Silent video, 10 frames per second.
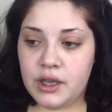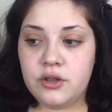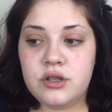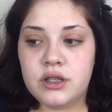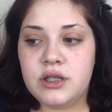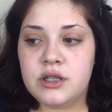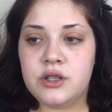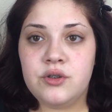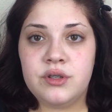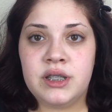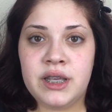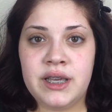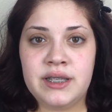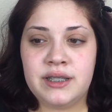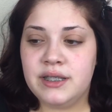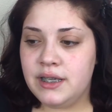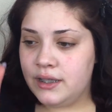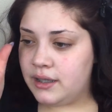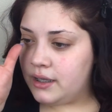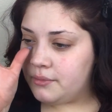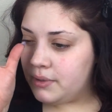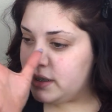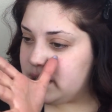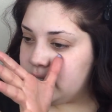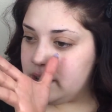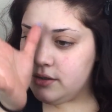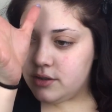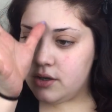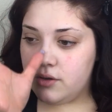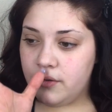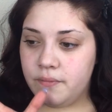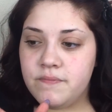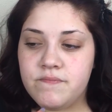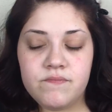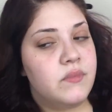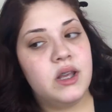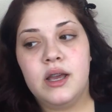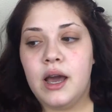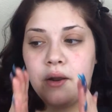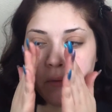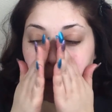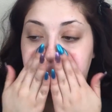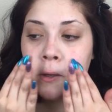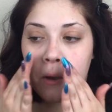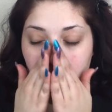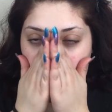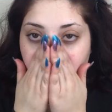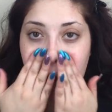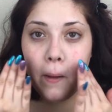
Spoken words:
I usually just use this in like my T-zone. I don't really go